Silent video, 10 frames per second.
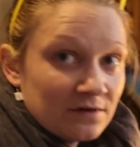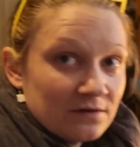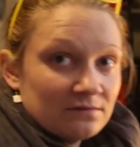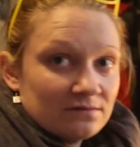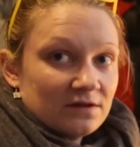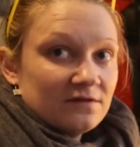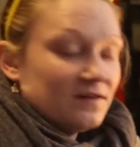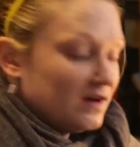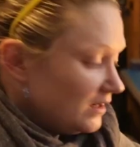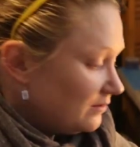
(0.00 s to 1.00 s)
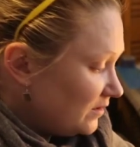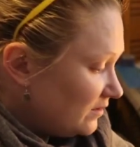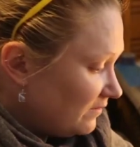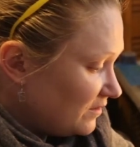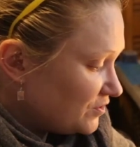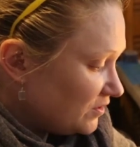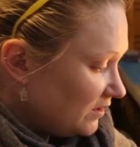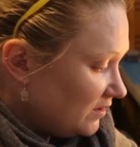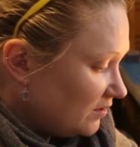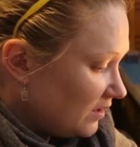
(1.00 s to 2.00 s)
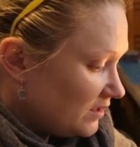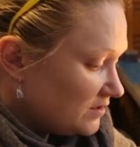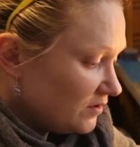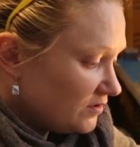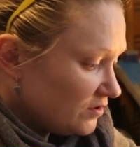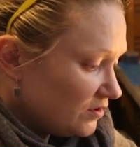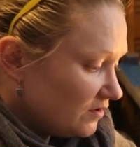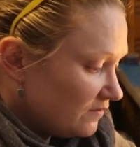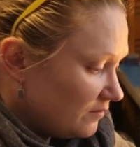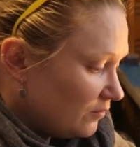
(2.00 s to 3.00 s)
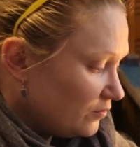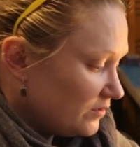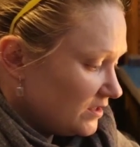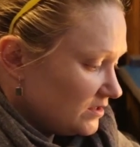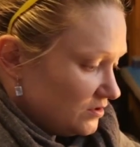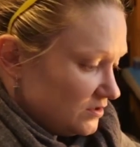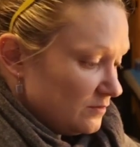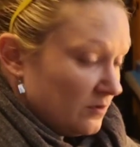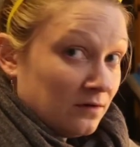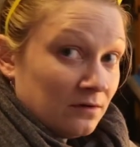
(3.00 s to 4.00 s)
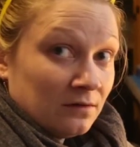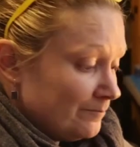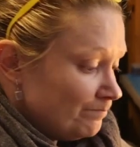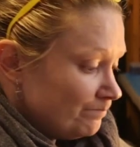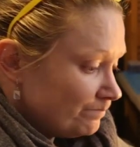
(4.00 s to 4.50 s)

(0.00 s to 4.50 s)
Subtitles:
They're fine, but eventually your hand starts to hurt from holding such a small